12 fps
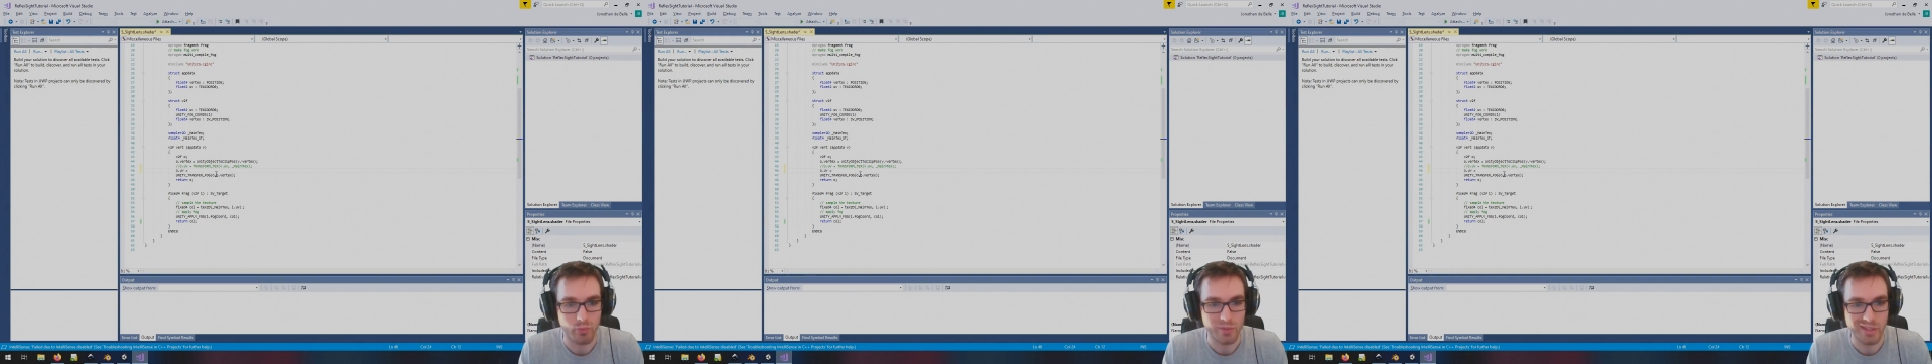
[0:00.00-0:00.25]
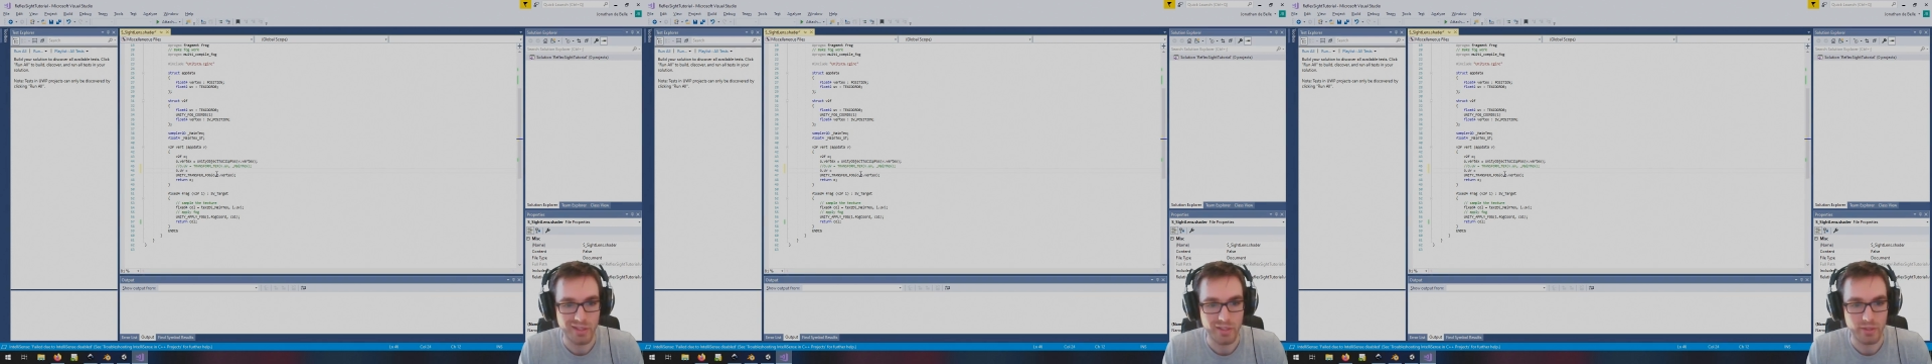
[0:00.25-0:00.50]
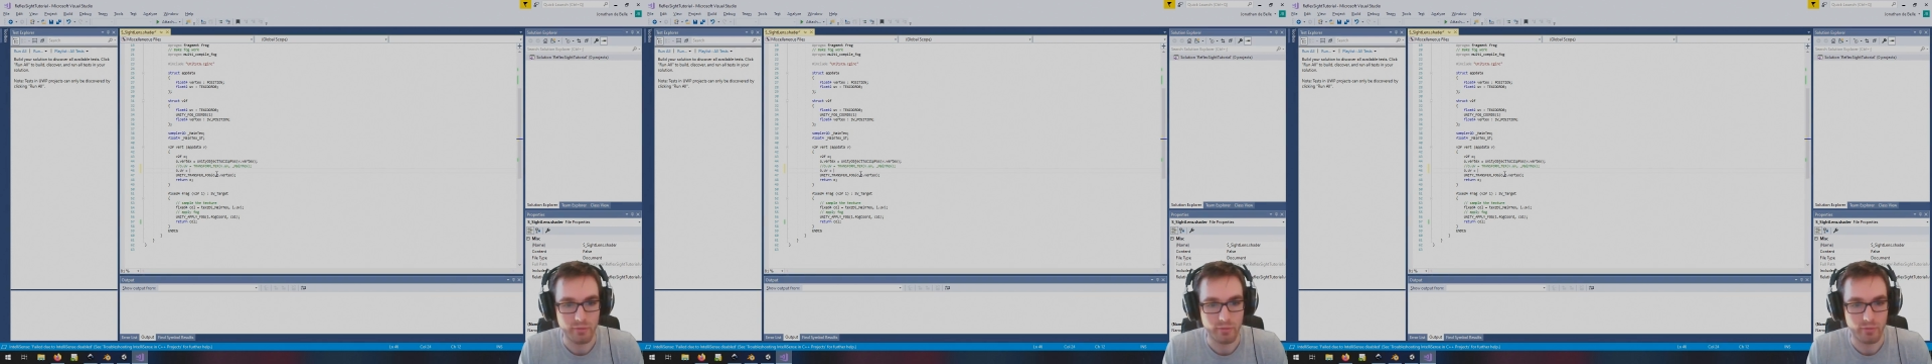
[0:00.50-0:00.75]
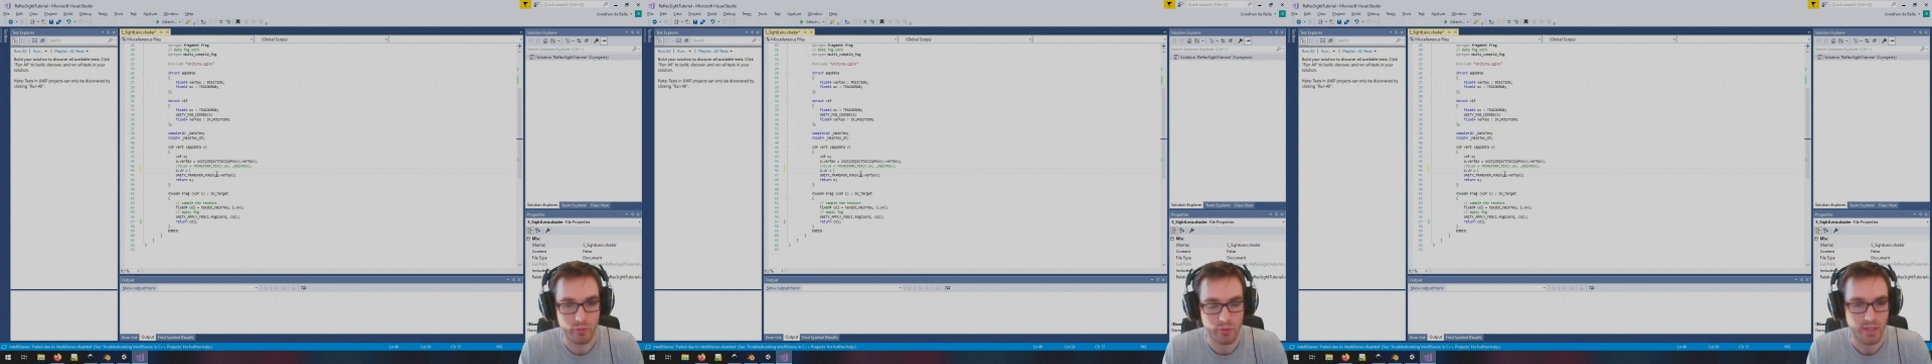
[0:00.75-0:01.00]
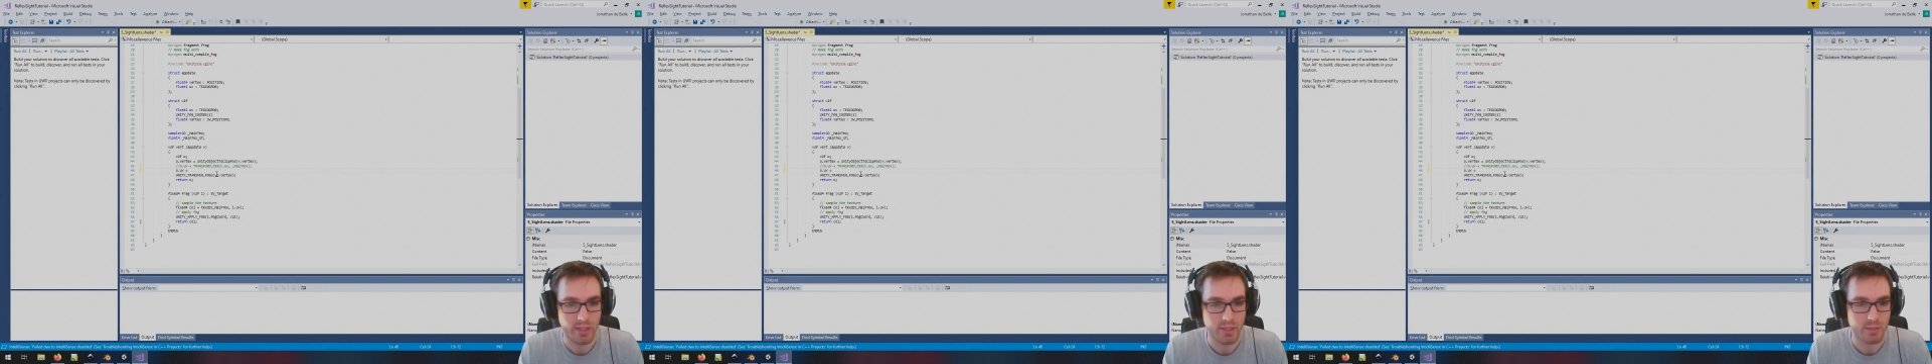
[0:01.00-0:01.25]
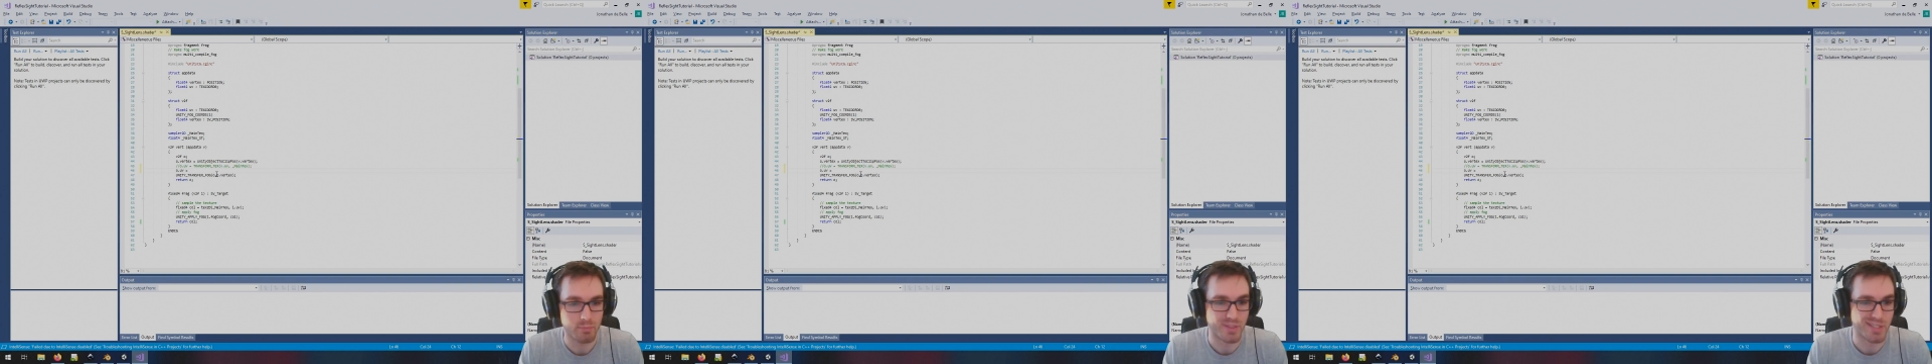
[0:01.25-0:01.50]
the vertex
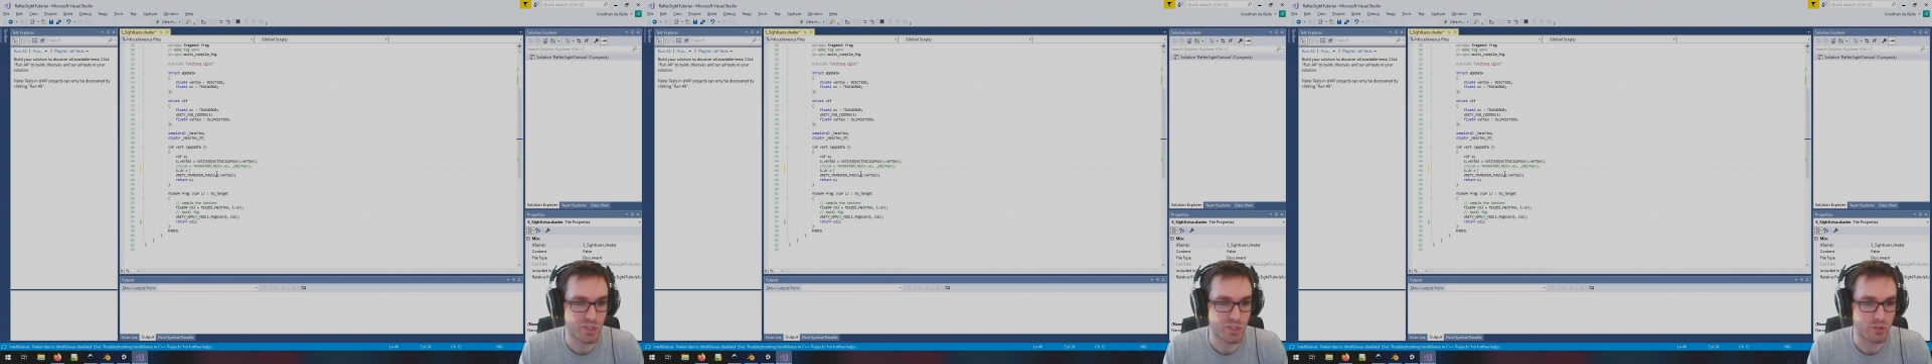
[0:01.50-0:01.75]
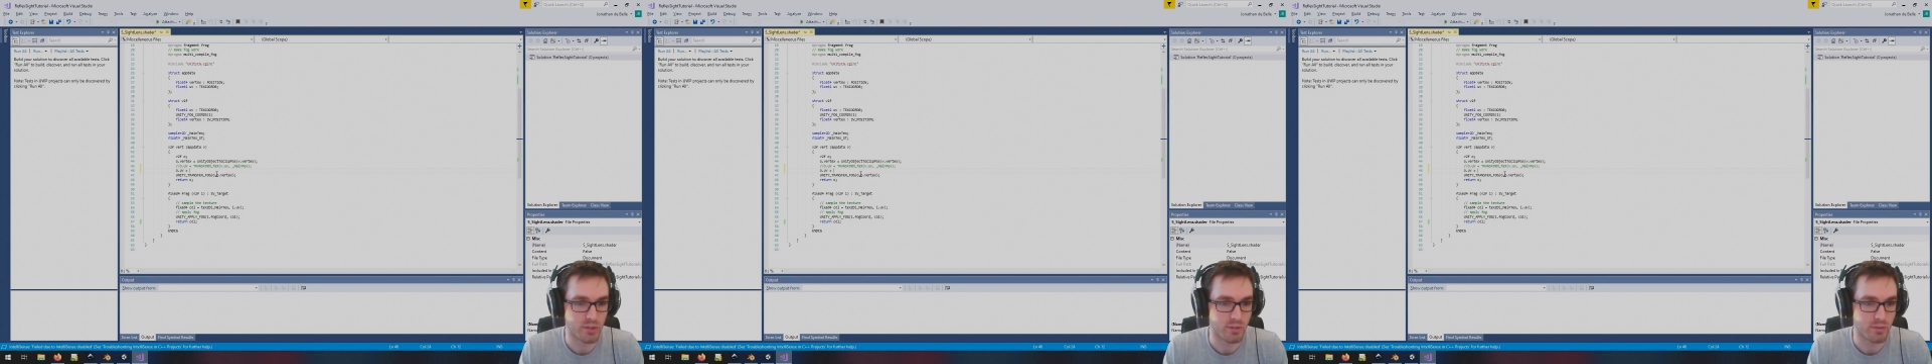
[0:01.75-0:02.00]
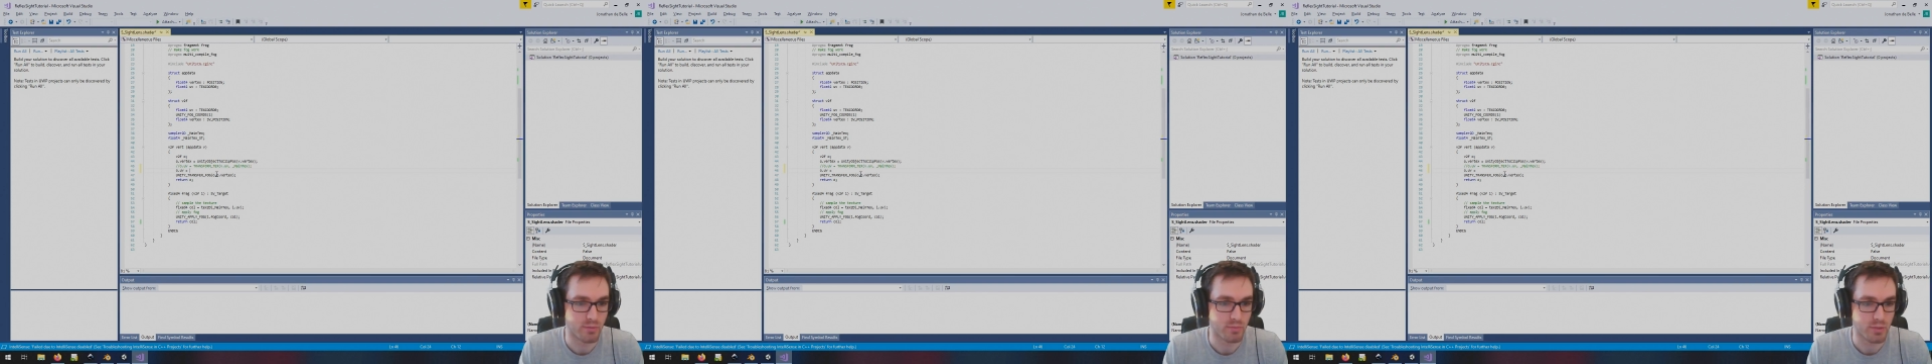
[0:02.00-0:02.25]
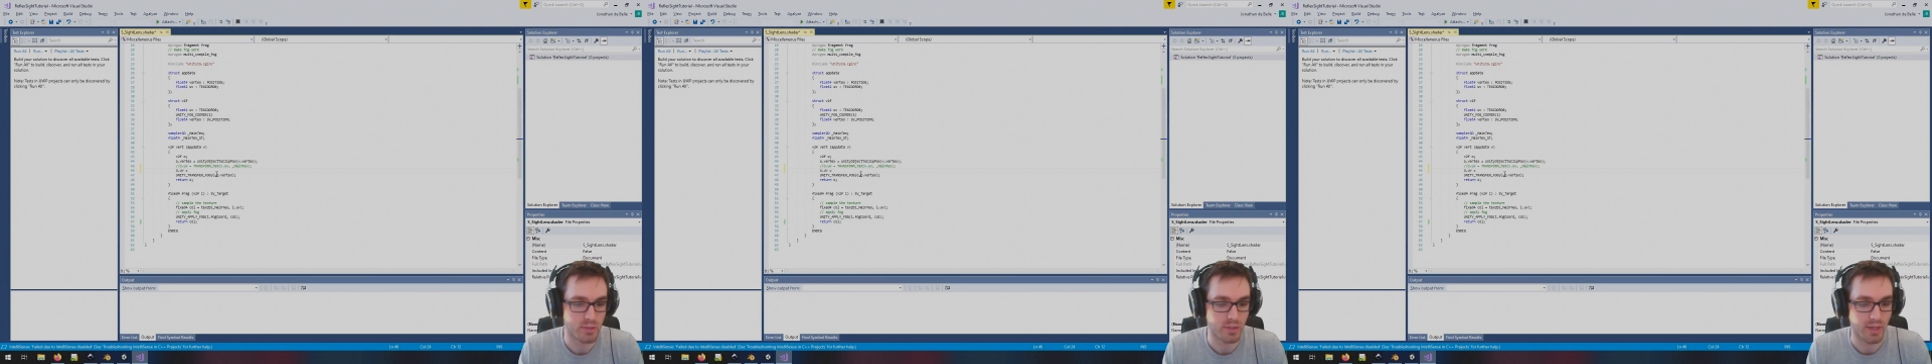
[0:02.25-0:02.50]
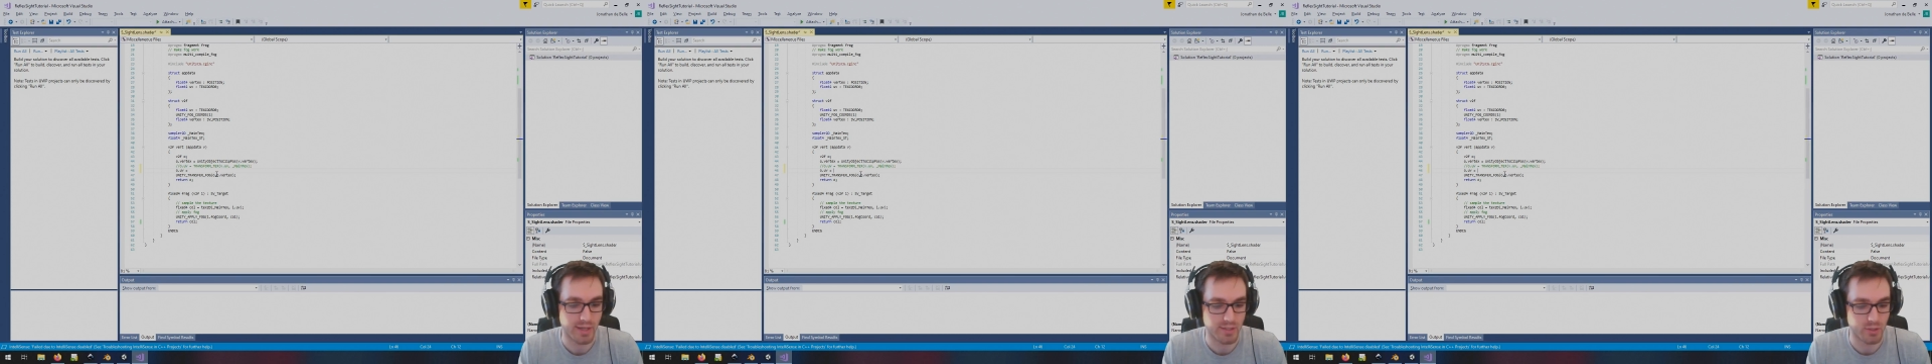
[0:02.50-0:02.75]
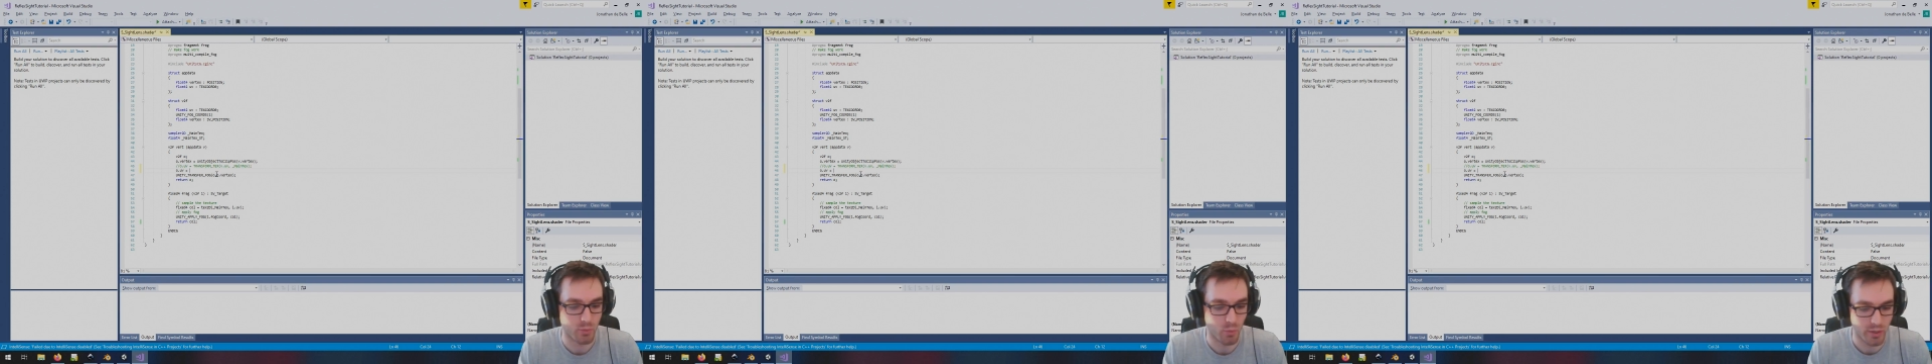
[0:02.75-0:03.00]
positions x
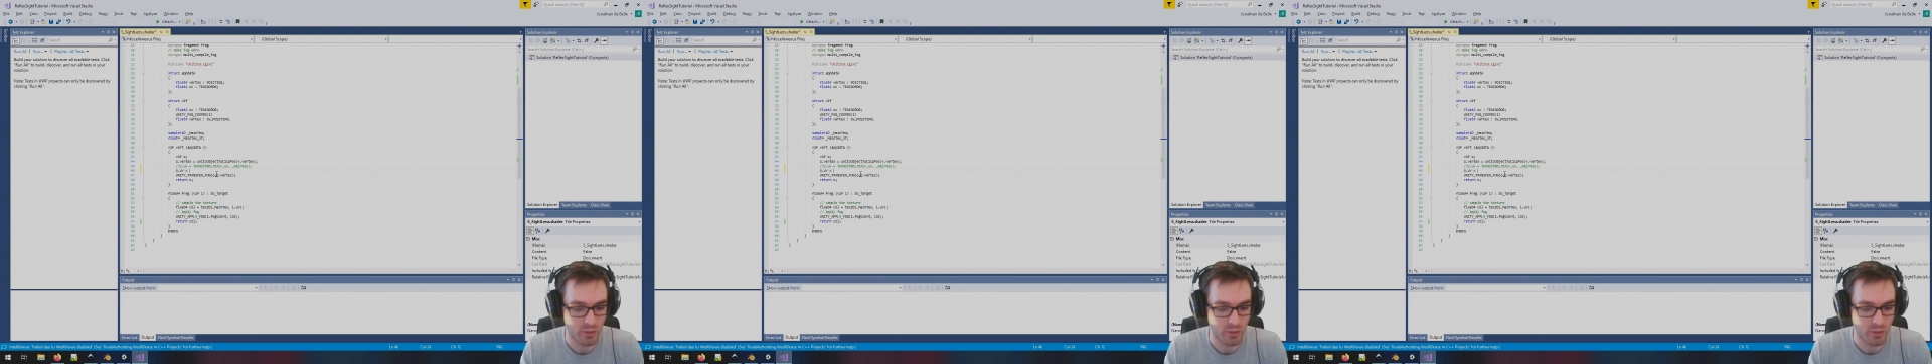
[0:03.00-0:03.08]
and y.